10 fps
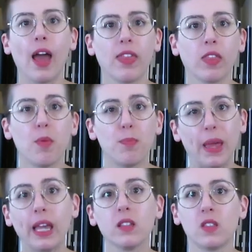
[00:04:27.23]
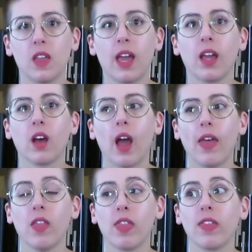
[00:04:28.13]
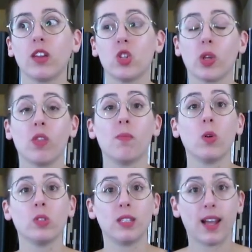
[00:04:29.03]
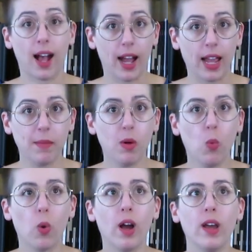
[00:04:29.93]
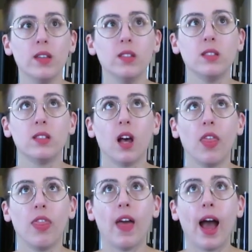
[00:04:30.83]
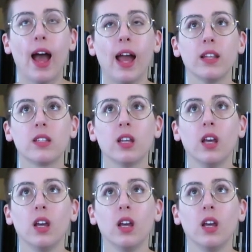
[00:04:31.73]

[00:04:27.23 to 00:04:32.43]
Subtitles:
I think the biggest thing, and the thing that took the most time, was that